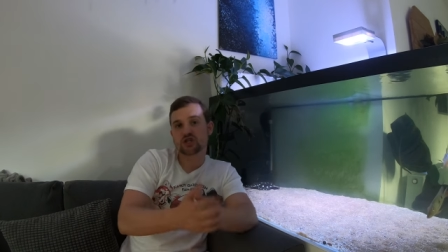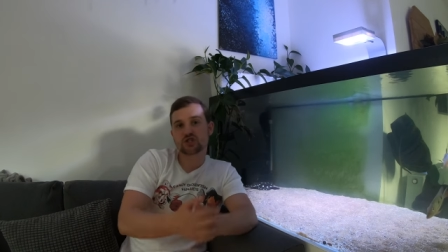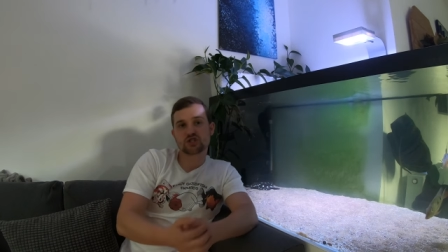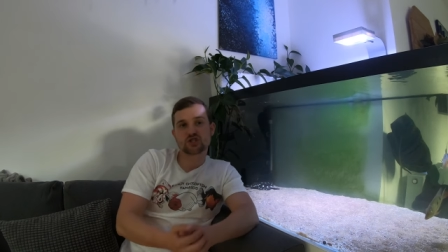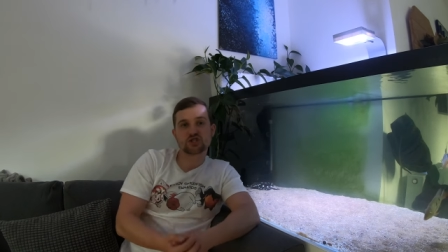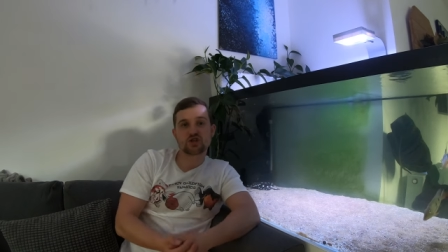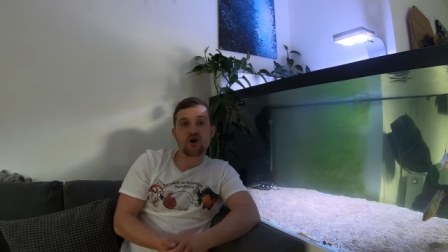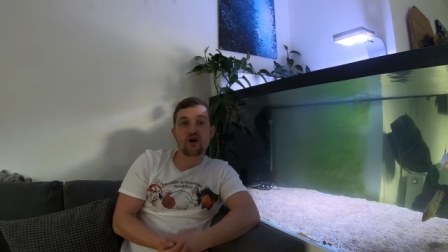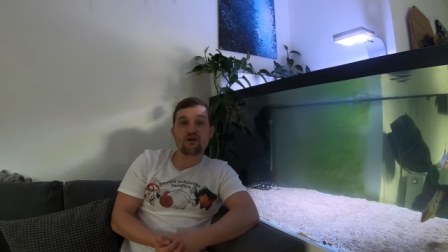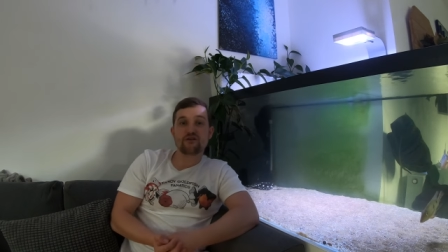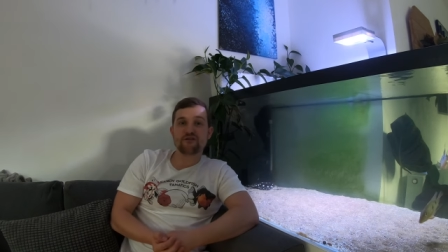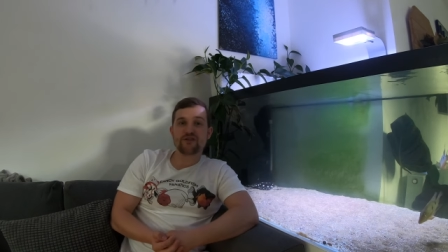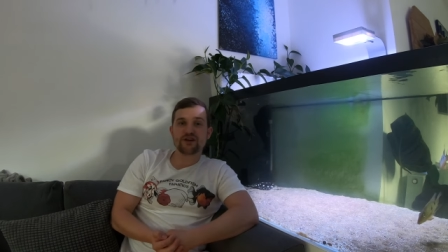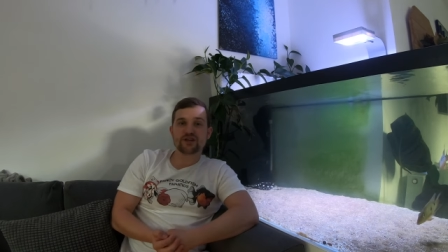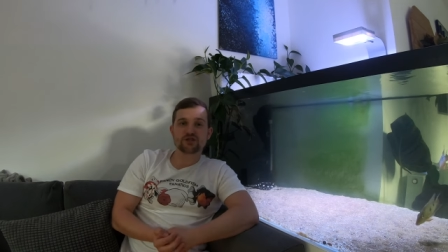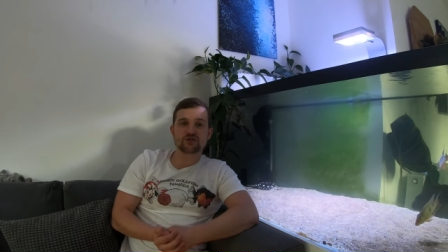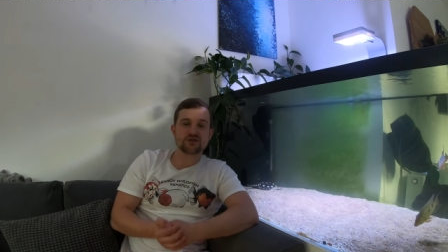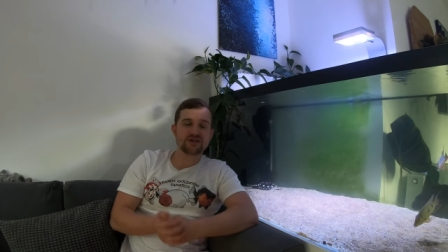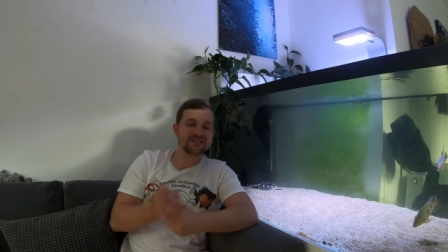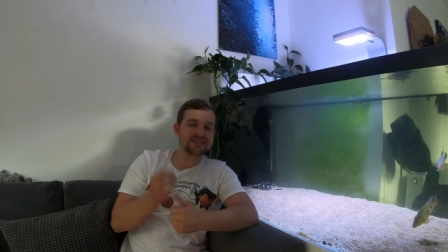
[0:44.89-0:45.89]
Star
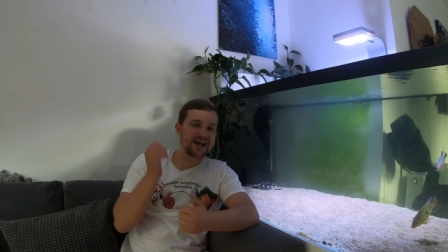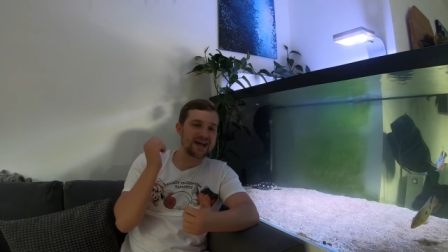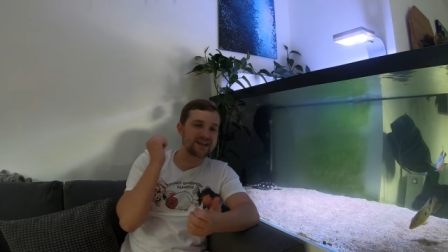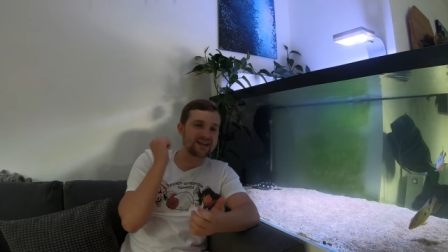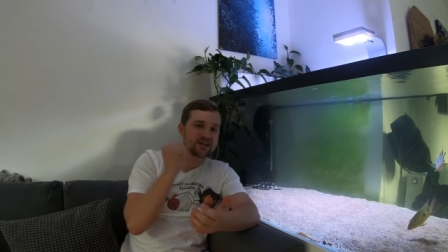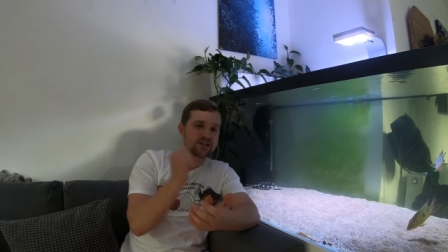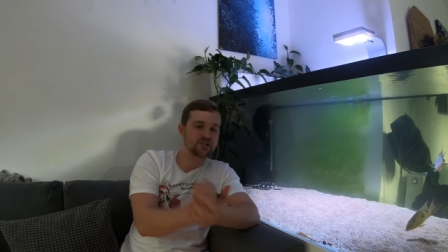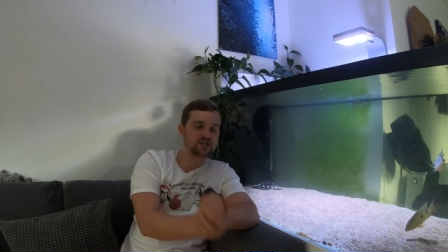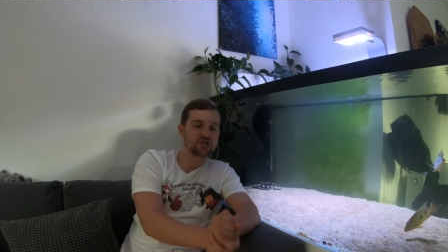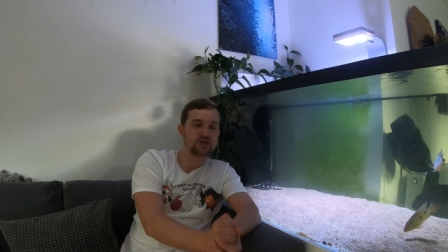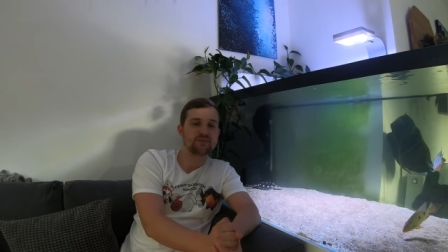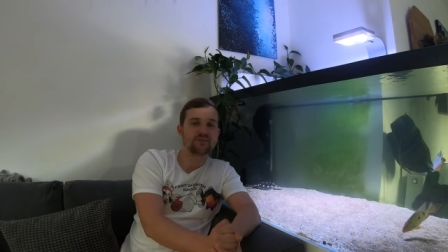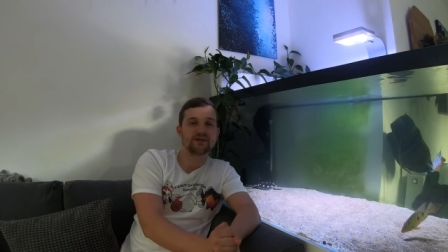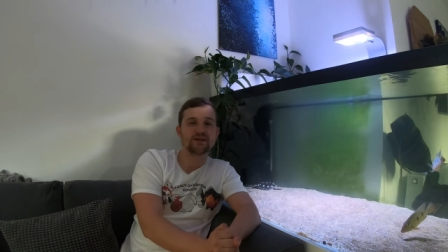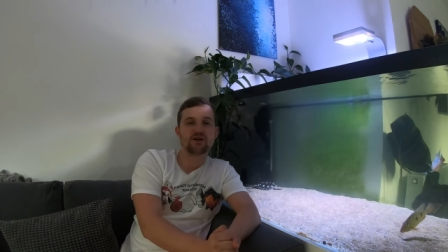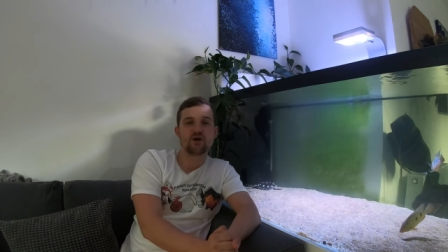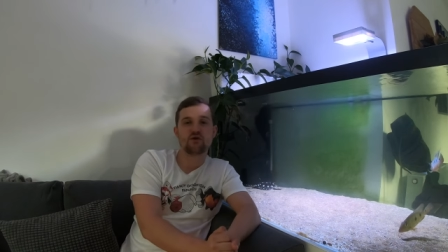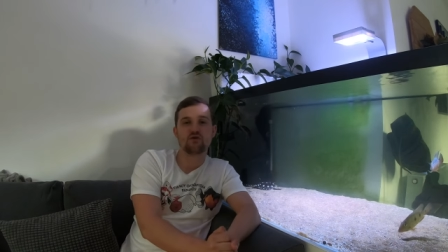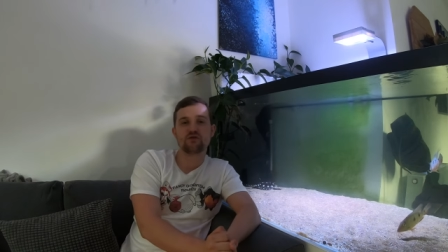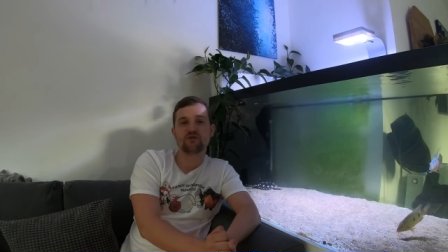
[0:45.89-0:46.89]
Fisheries and
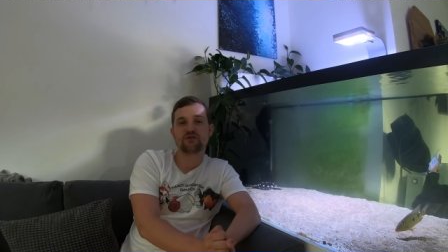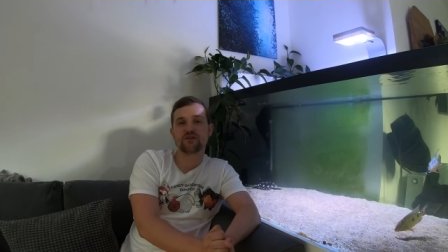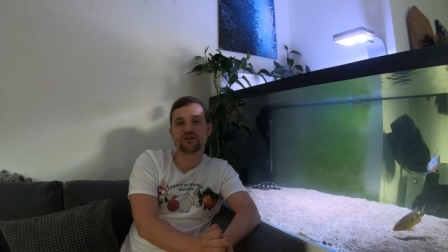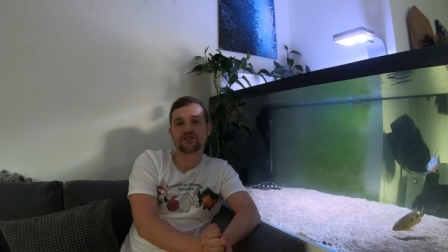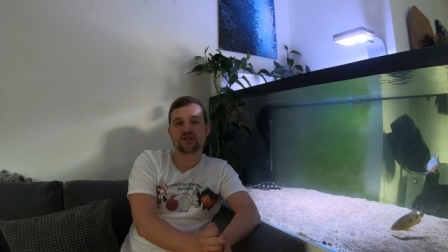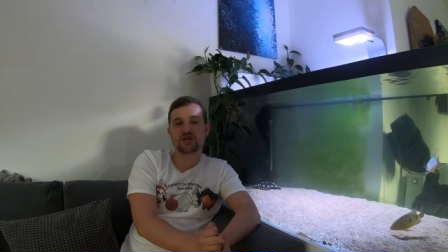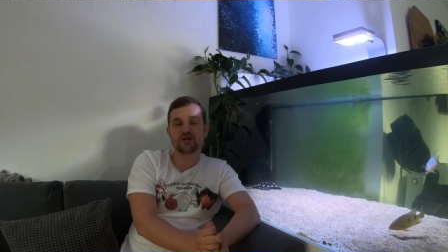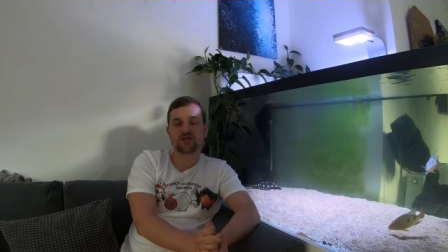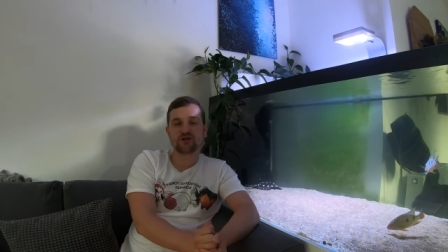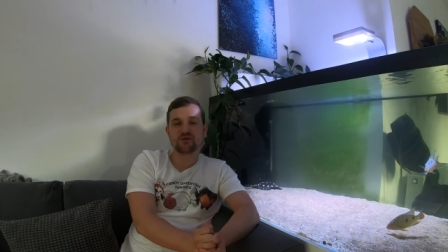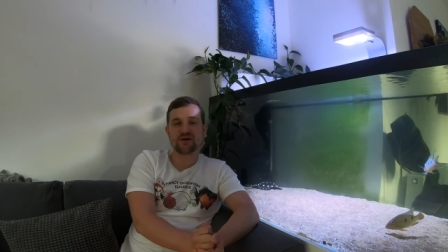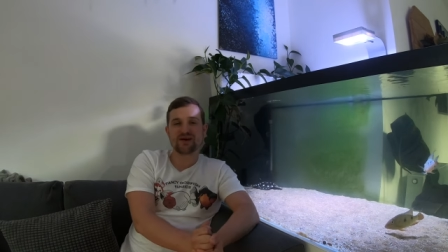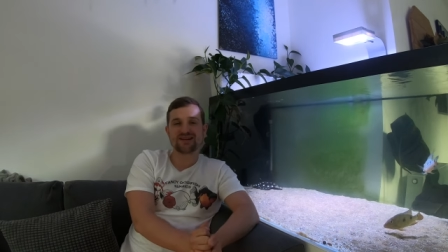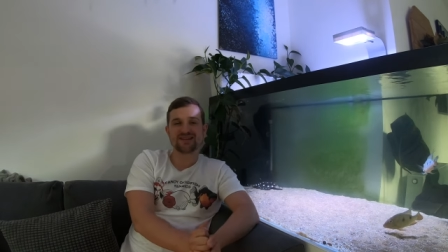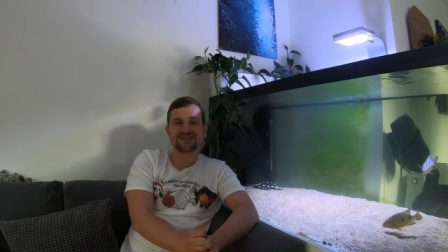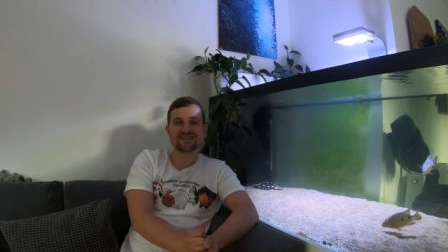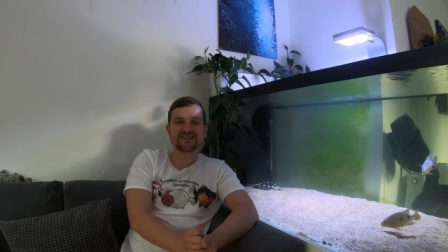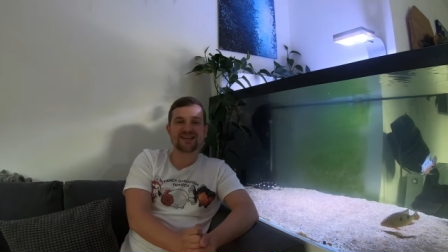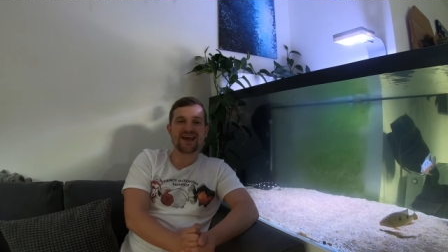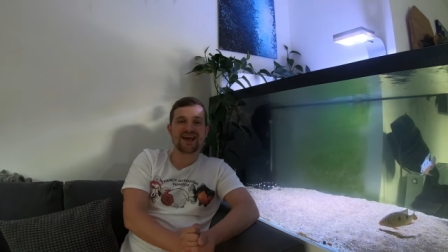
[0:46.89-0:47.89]
Jimmy Goldfish U
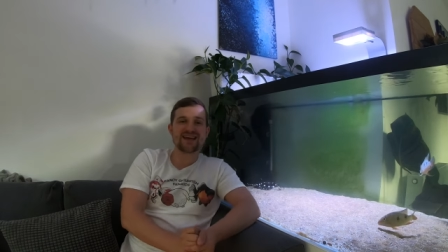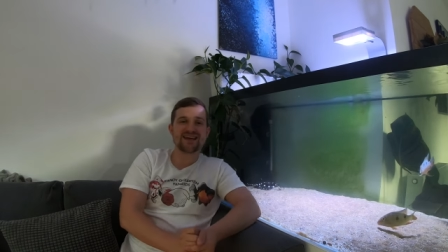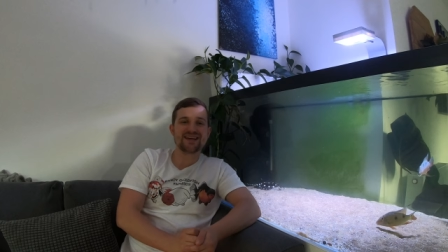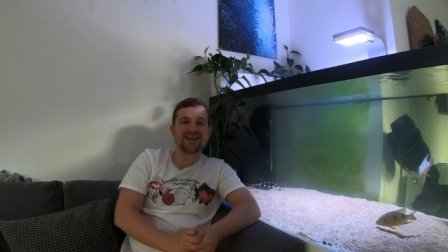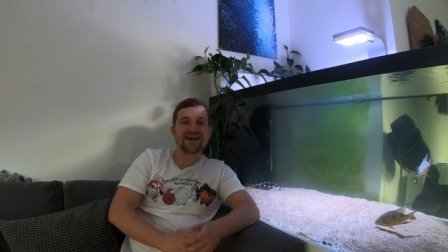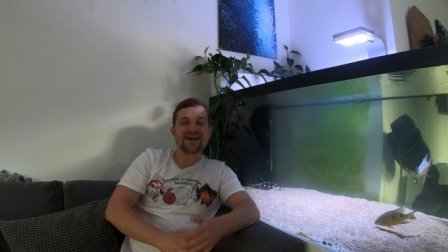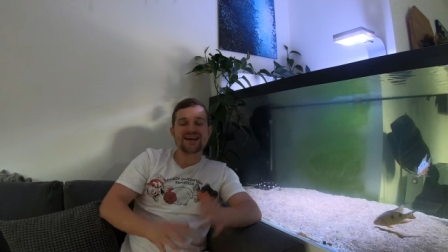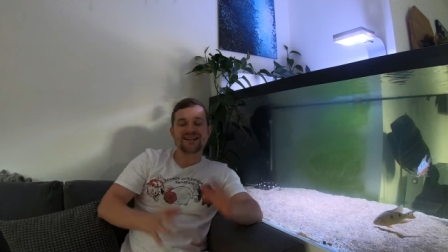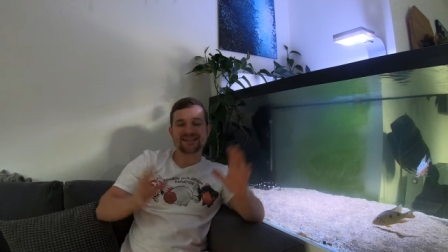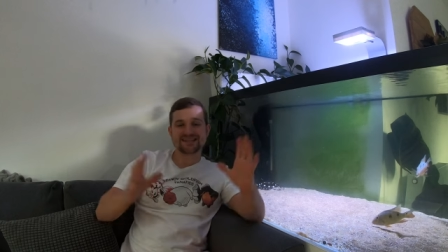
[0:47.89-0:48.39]
S A.